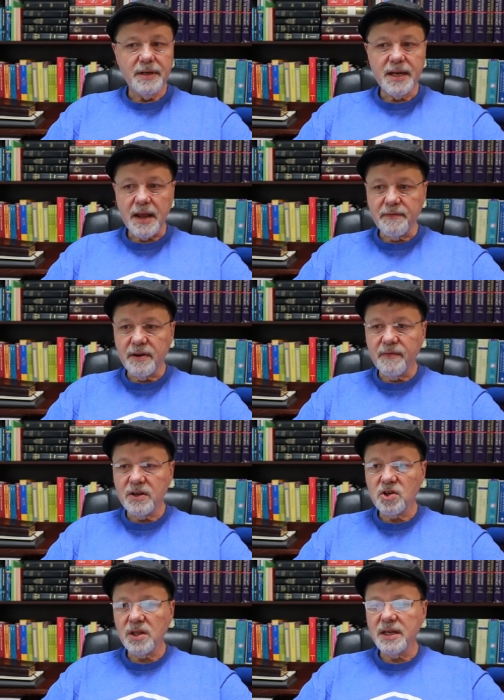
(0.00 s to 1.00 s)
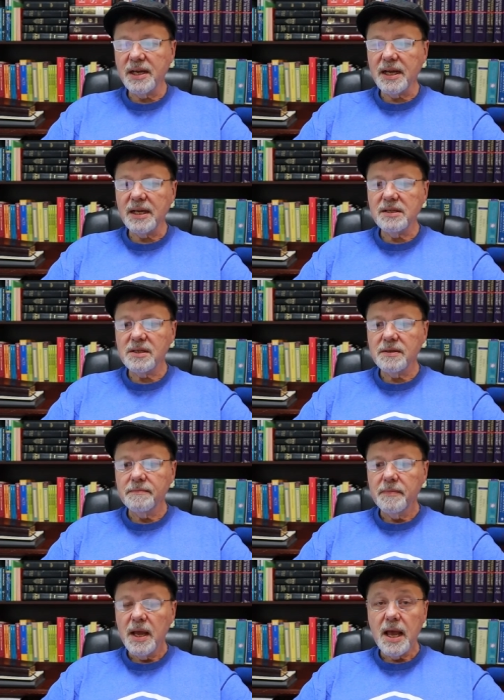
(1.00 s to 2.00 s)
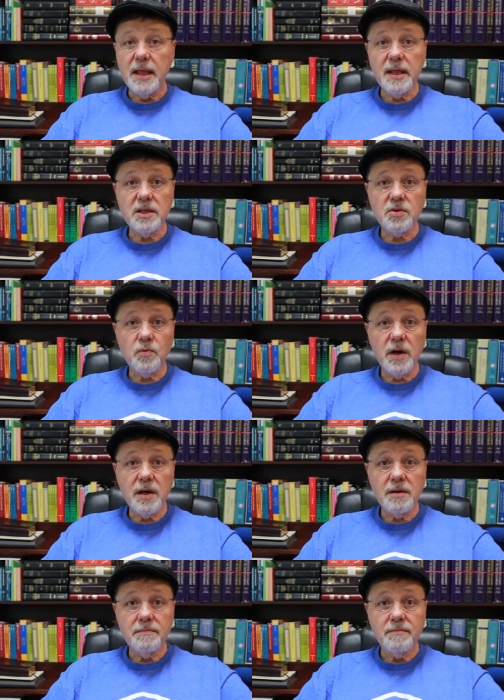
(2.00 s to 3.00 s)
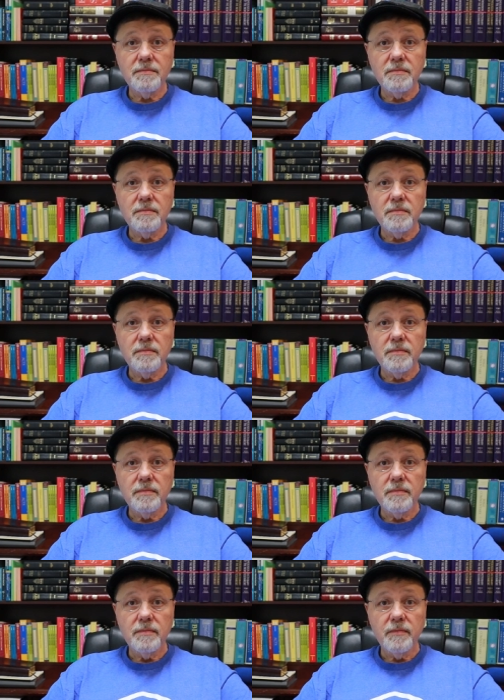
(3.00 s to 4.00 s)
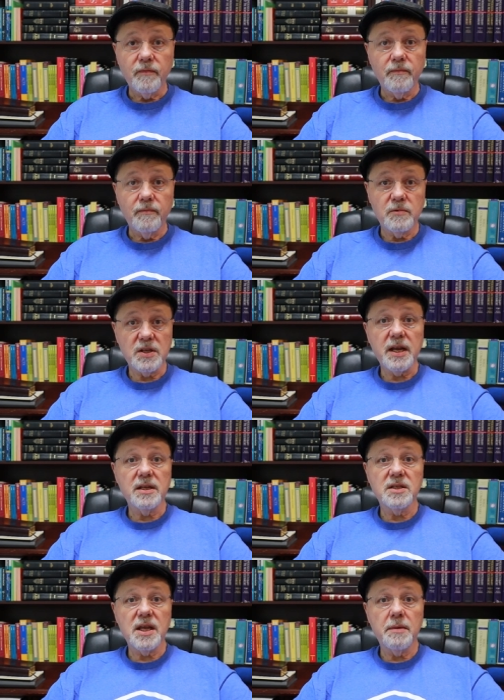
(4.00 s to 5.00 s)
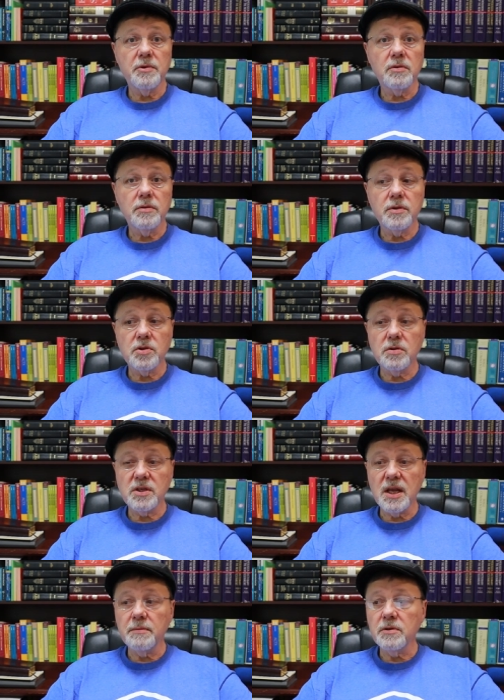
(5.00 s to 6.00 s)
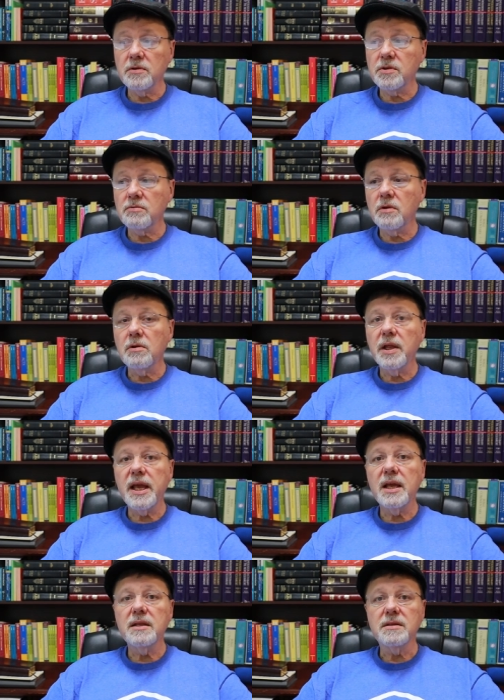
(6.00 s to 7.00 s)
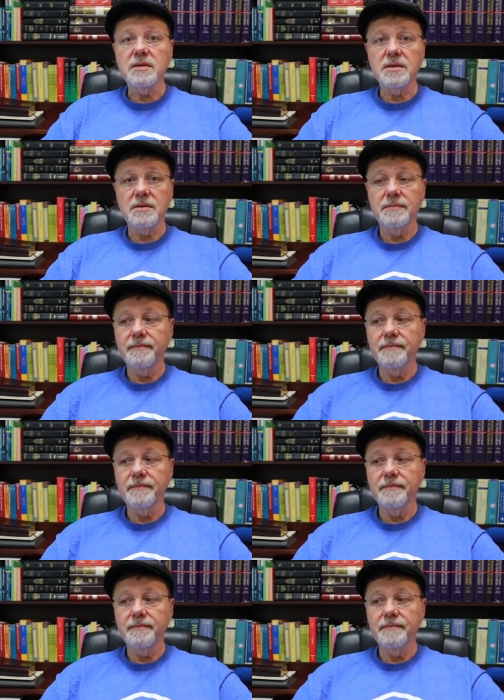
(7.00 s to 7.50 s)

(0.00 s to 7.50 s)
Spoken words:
David eventually dies, and that's where 2 Samuel, the Samuel scroll ends.